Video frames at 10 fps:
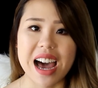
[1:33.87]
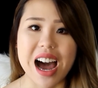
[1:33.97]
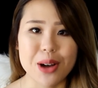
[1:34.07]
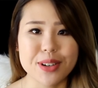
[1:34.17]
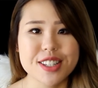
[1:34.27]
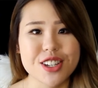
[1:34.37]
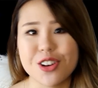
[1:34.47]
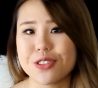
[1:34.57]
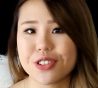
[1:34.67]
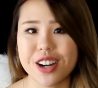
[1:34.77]
I wanted to
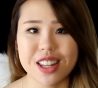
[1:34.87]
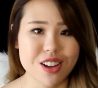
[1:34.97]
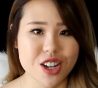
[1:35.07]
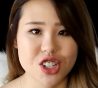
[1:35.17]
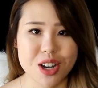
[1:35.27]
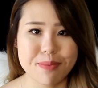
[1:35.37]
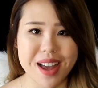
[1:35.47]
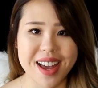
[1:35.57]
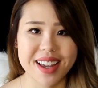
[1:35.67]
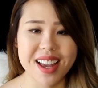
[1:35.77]
go for a Longchamp
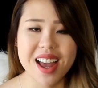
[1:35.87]
bag.